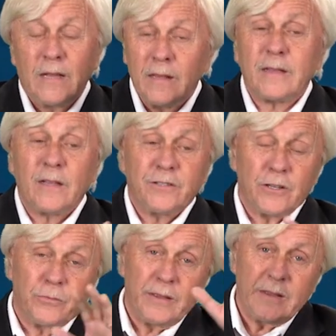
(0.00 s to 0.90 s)
And like I
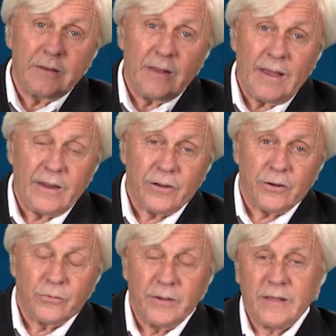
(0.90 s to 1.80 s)
said, we get into
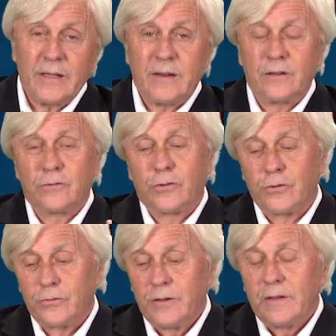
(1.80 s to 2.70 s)
anger, we get
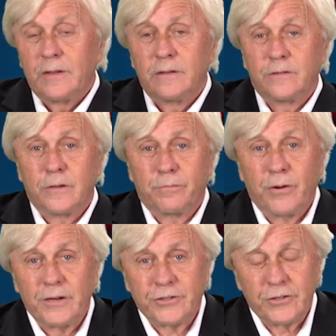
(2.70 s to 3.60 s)
into
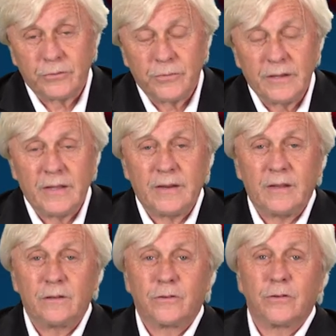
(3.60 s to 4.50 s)
depression, we get
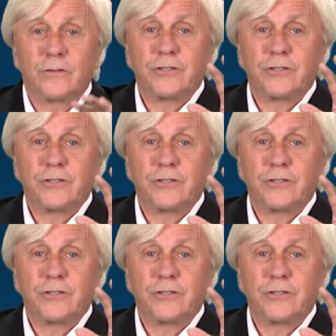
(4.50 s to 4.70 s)
into